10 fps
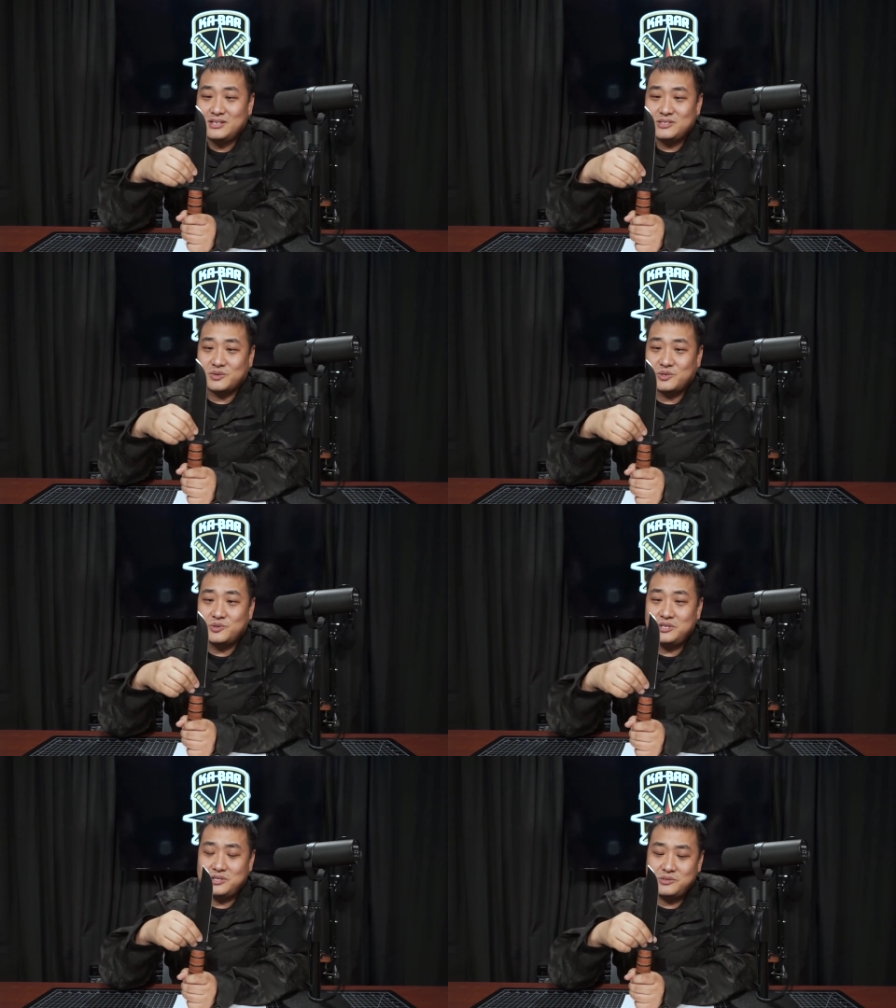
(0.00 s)
So
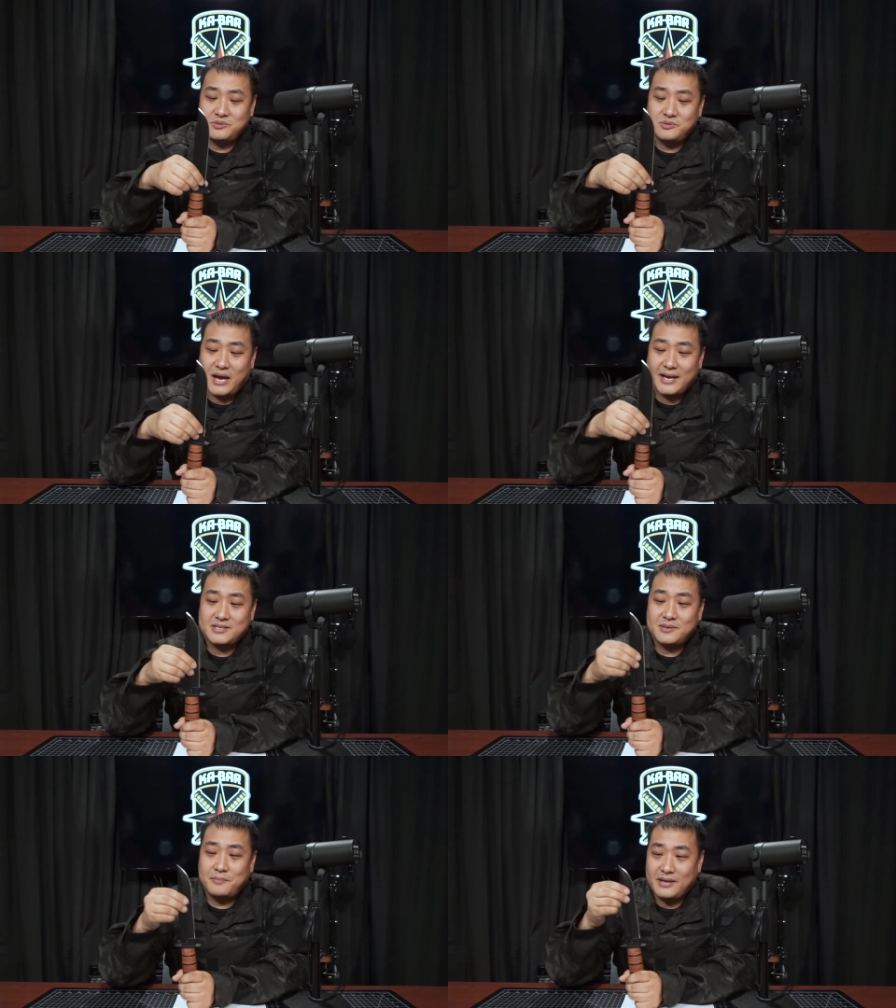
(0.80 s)
you need to
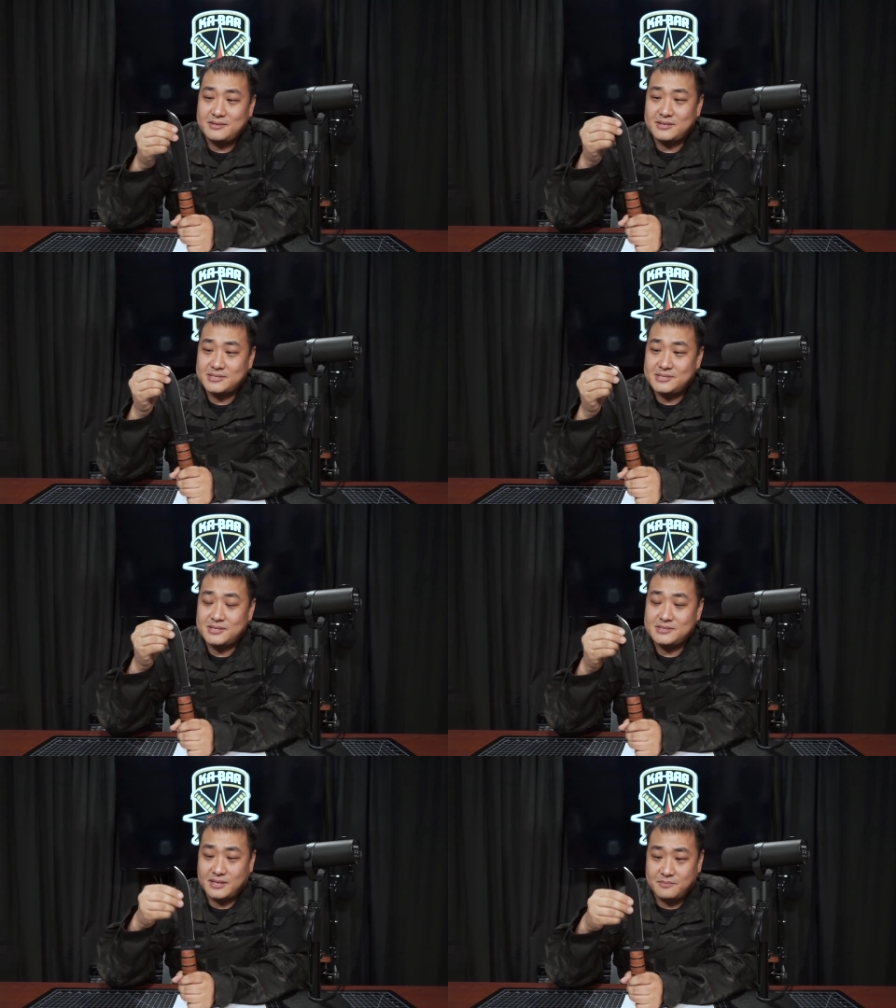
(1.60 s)
actually maintenance
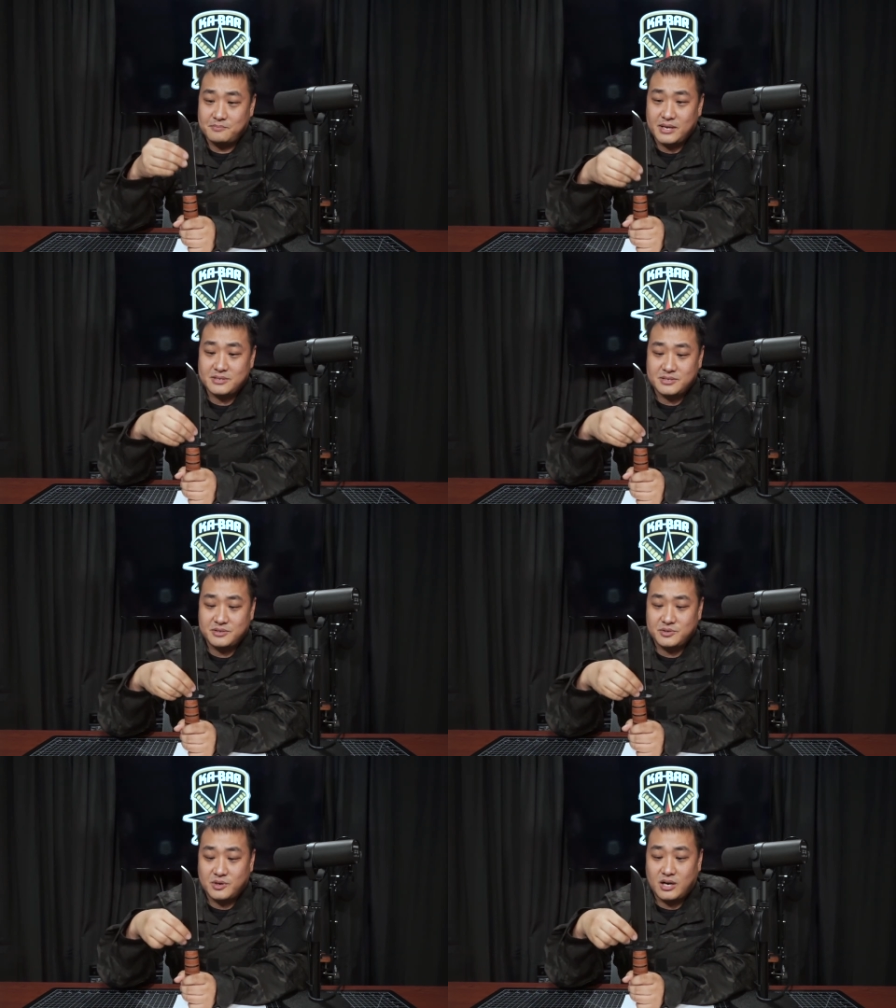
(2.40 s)
this and make sure
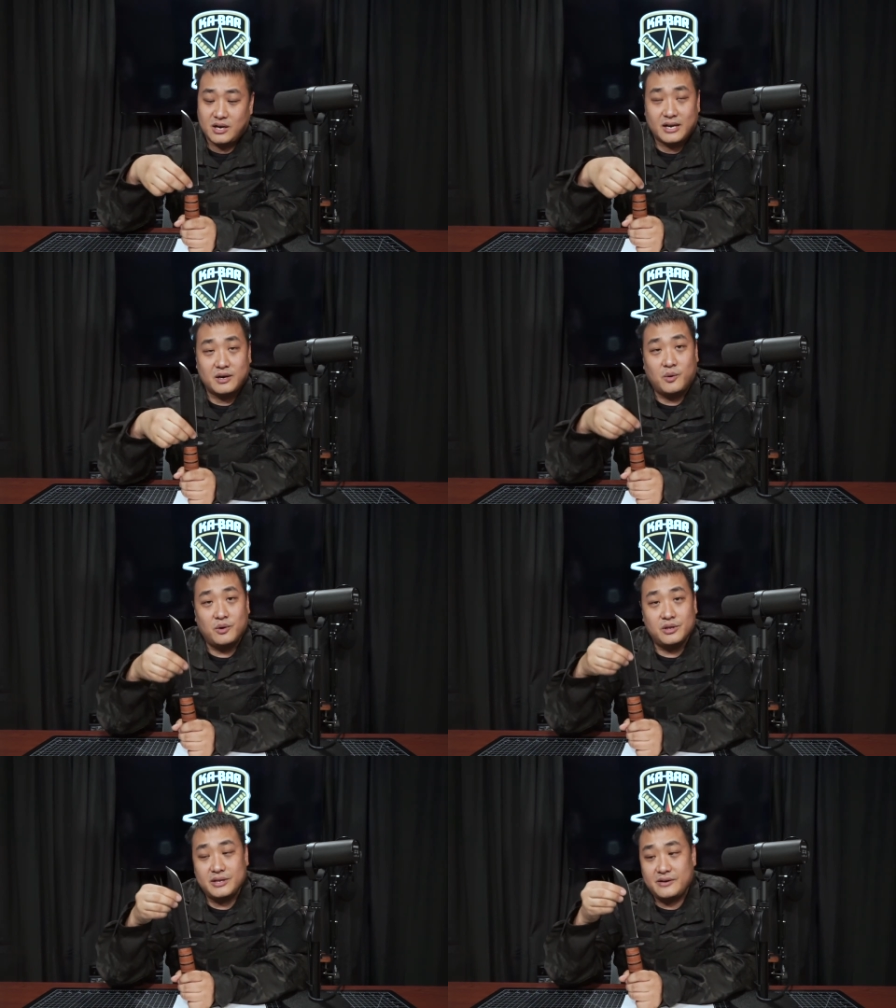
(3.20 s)
you kind of
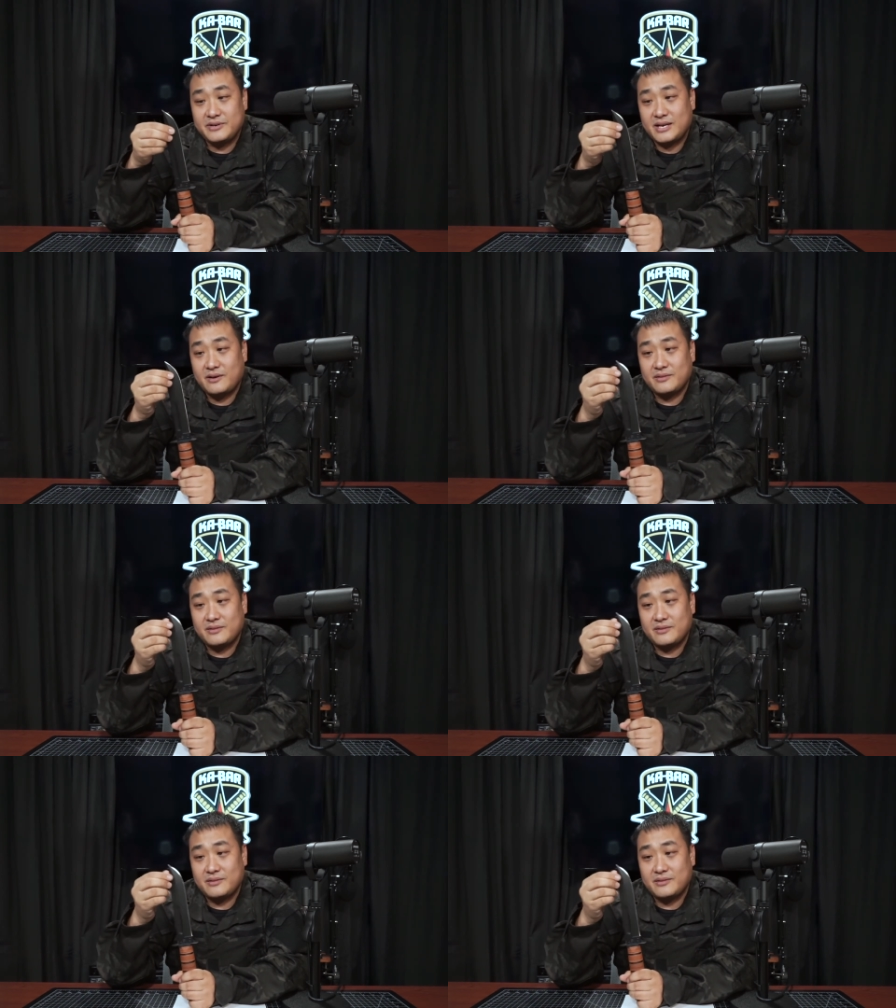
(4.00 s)
oil it every now